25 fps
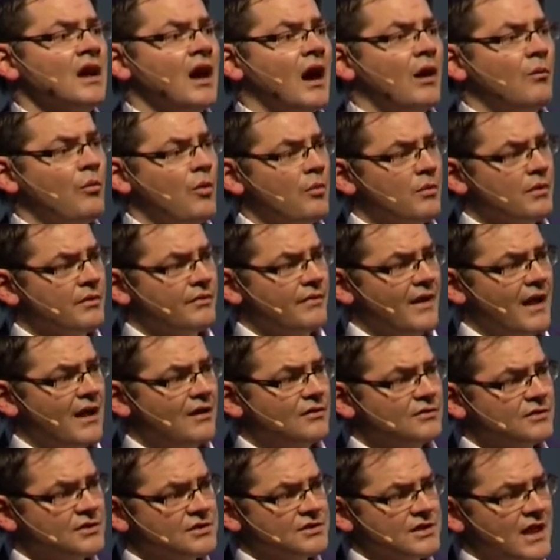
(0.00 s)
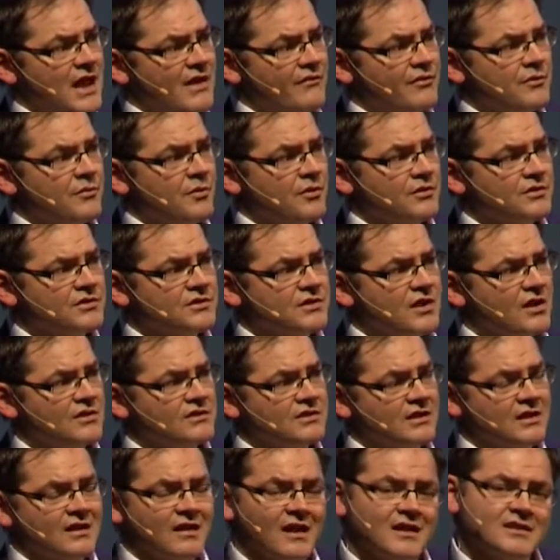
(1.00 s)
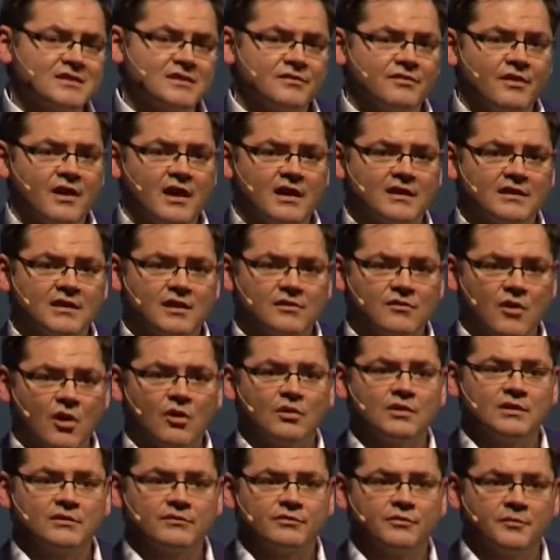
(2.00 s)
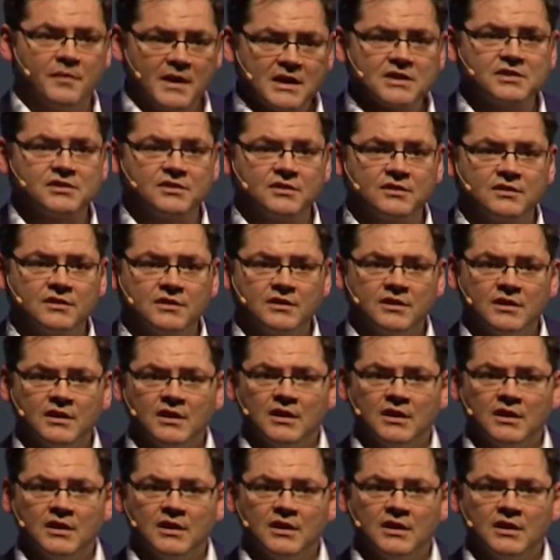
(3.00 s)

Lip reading: And what we found is that everyone started classifying their own information.